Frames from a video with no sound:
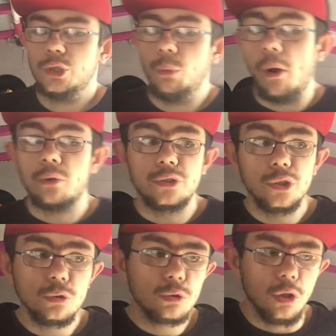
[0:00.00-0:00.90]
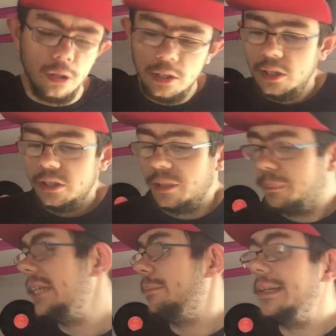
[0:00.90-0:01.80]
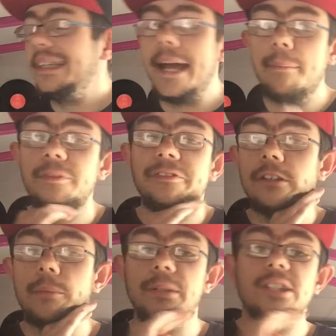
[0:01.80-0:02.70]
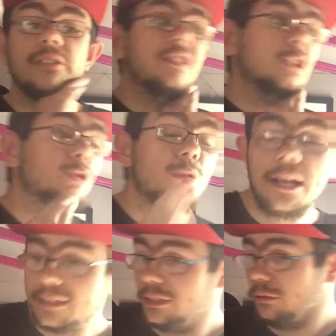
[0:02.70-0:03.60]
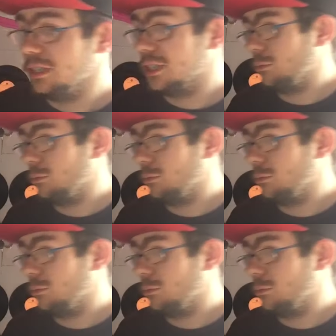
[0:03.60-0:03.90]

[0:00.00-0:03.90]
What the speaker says: up on Google the BPM for a specific track, and there is a